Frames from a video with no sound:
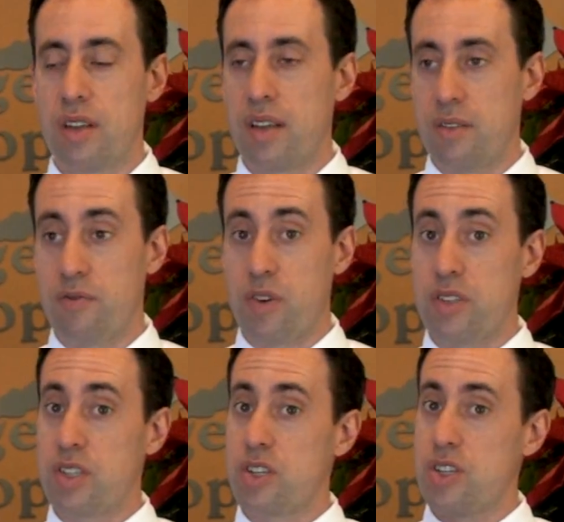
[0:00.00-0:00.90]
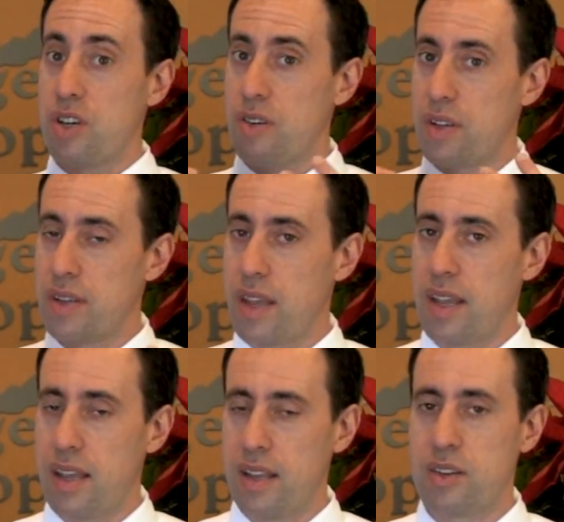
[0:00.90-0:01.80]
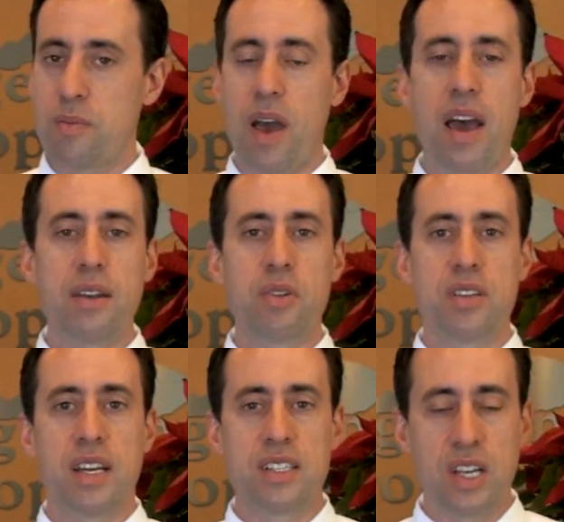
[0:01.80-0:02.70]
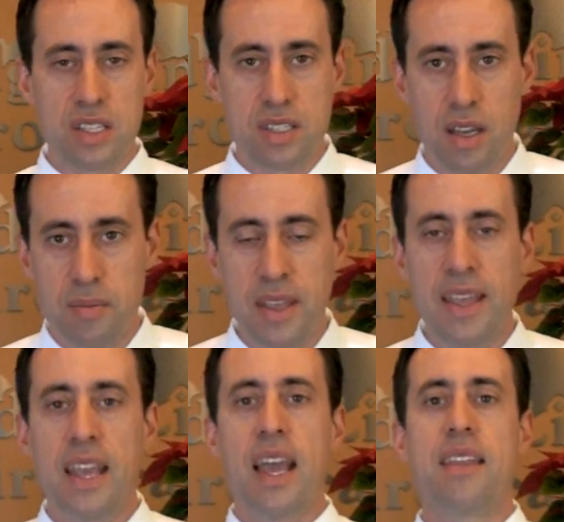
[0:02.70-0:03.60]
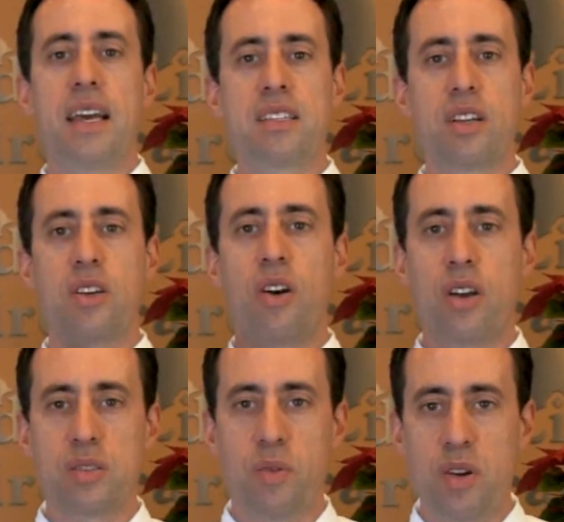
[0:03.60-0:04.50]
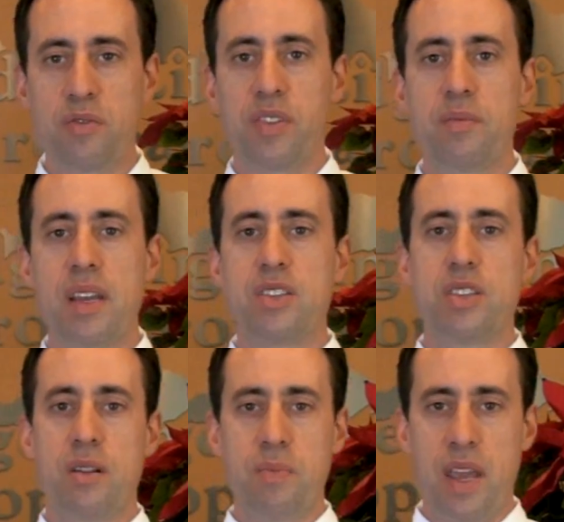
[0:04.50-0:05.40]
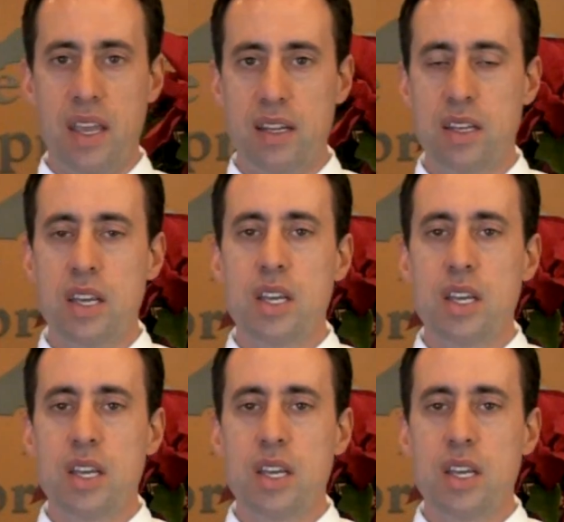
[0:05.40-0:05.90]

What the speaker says: convert to sugar in your body when you digest them, and that's going to cause more inflammation and pain.